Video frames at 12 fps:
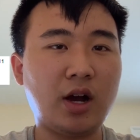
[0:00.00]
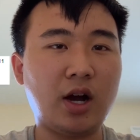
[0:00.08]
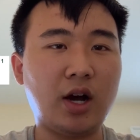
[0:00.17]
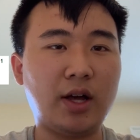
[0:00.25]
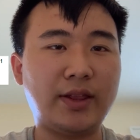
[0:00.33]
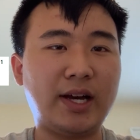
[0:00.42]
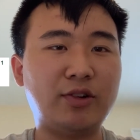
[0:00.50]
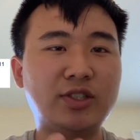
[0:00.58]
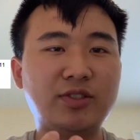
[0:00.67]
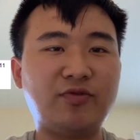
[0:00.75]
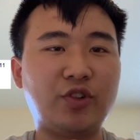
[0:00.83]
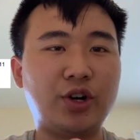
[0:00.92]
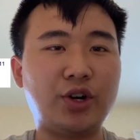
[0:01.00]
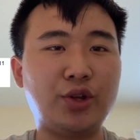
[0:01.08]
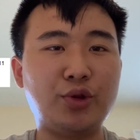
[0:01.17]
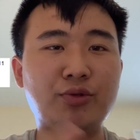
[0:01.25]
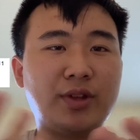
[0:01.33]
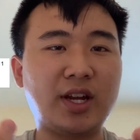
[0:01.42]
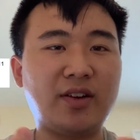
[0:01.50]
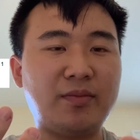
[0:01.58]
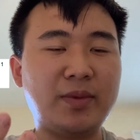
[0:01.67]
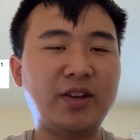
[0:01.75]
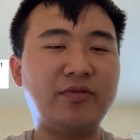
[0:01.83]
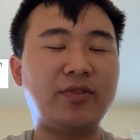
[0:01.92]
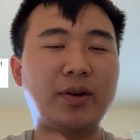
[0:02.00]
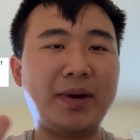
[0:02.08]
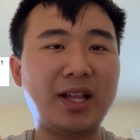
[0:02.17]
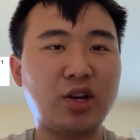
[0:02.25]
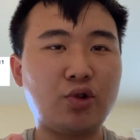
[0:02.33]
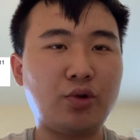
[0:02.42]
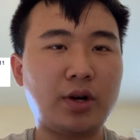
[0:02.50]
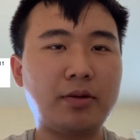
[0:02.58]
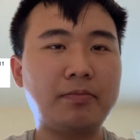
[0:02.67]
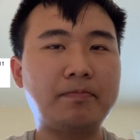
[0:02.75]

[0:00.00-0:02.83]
That was for Youth in Government for appellate court.